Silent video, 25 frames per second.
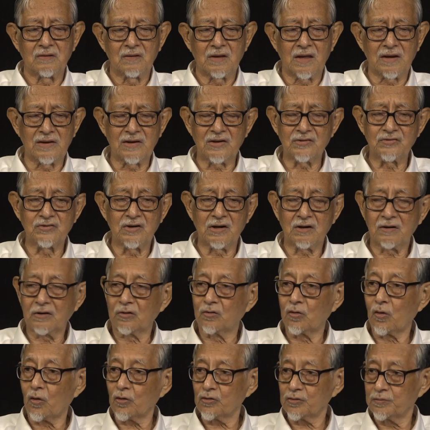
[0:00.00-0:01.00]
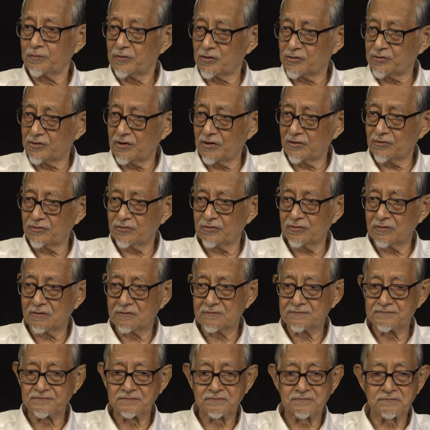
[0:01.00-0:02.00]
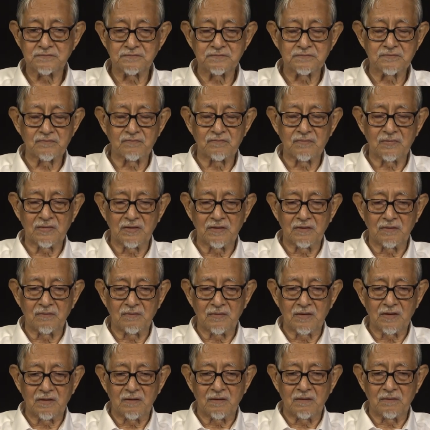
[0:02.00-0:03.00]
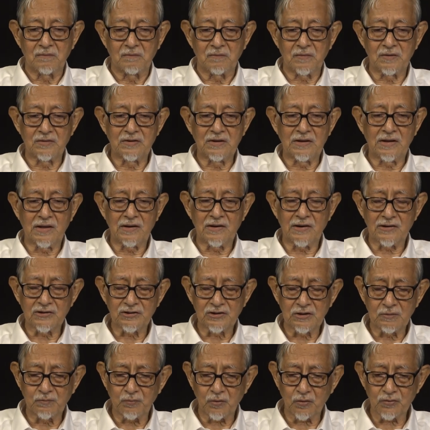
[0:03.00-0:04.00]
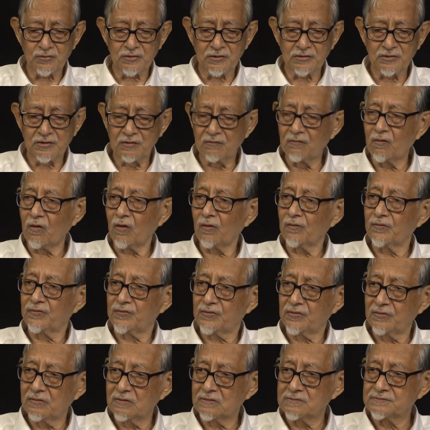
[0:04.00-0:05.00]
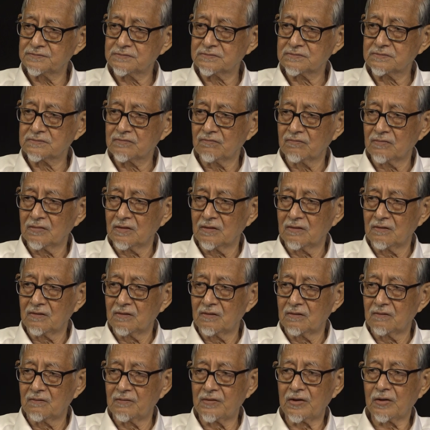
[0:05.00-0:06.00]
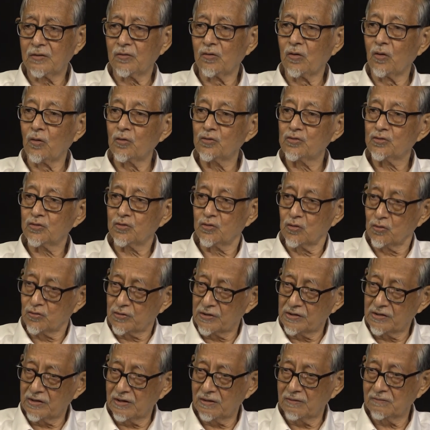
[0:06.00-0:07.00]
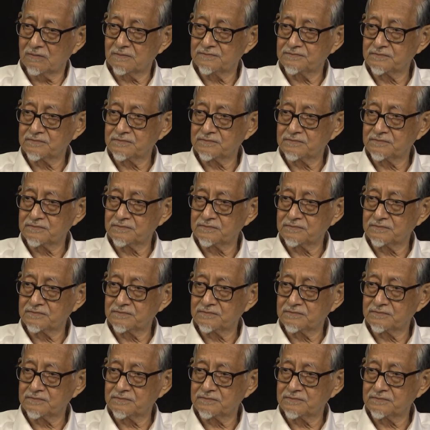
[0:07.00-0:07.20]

Unless there are gross mistakes. But the NRC process involves very close scrutiny.